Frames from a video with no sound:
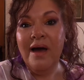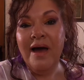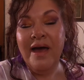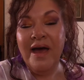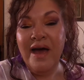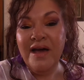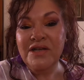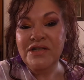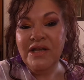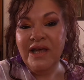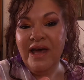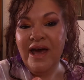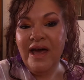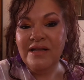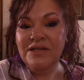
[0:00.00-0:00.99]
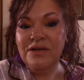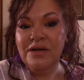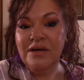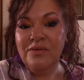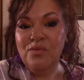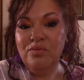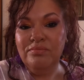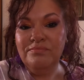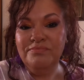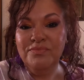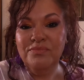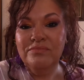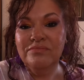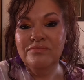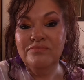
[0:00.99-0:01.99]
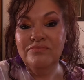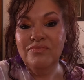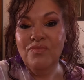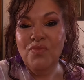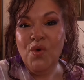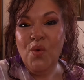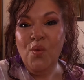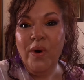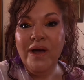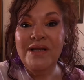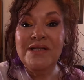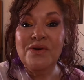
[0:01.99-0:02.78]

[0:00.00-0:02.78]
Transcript: I actually had to wait